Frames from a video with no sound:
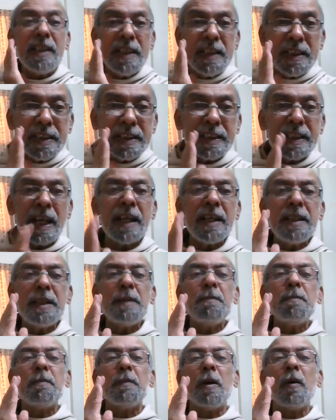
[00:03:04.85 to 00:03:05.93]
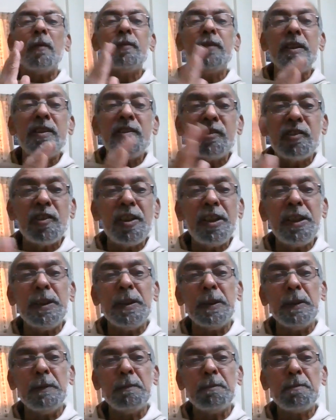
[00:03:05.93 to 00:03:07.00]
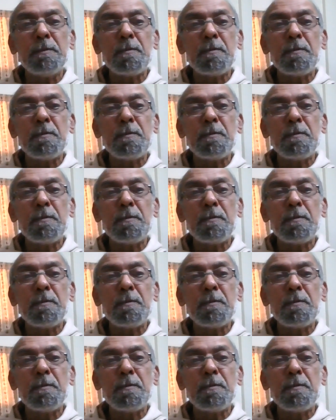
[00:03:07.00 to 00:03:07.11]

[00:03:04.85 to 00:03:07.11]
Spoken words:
in tandem of these three,